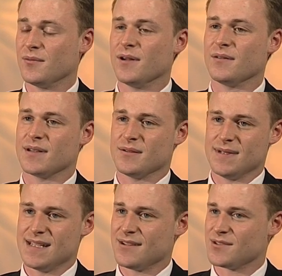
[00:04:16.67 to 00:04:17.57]
well, it'll
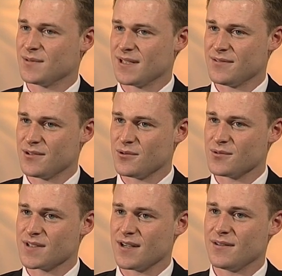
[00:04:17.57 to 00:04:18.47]
be down to whatever the
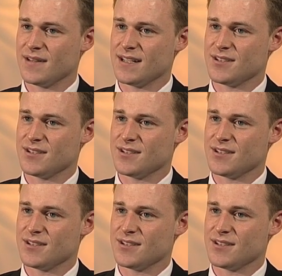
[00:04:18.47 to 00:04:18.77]
rules are in that